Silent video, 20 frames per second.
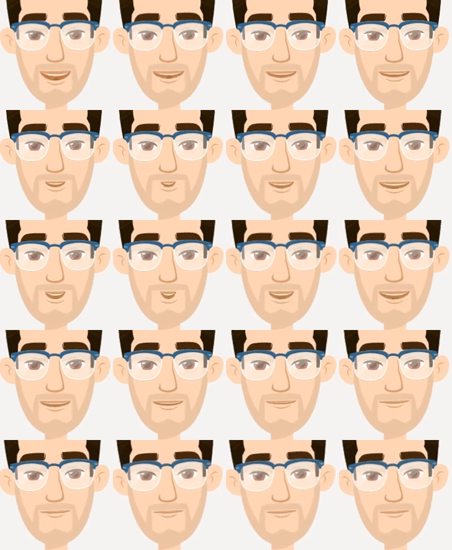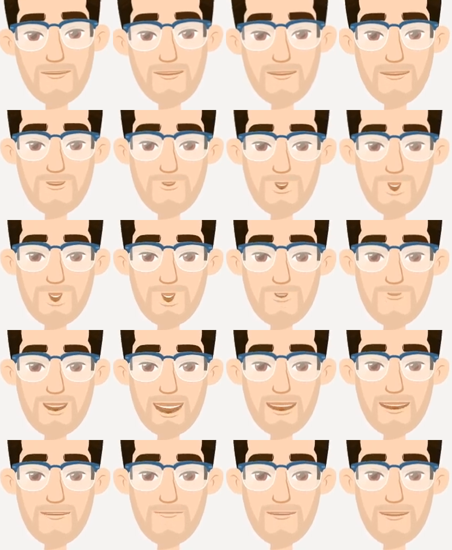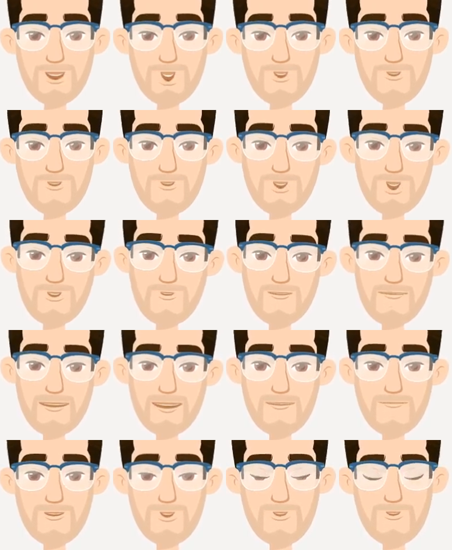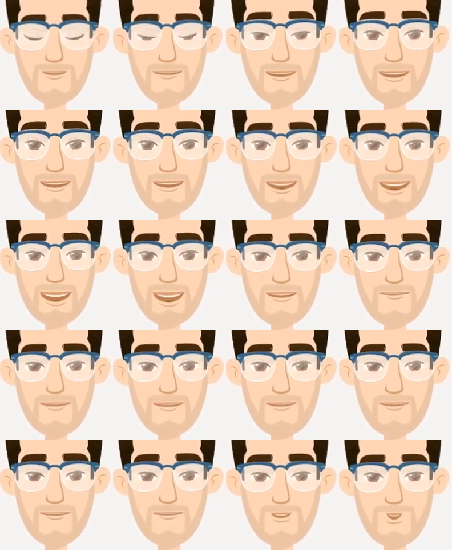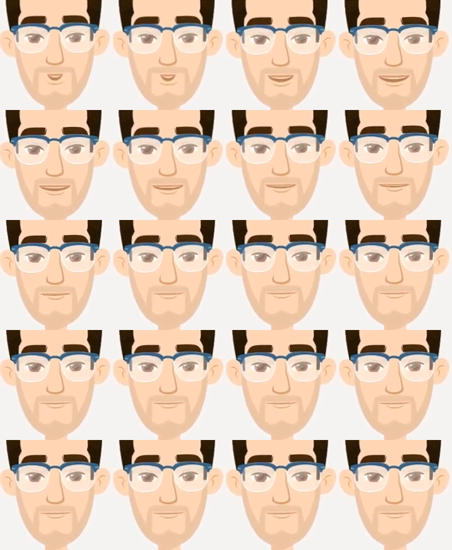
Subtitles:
secretion, while rates below show reabsorption in nephron functions.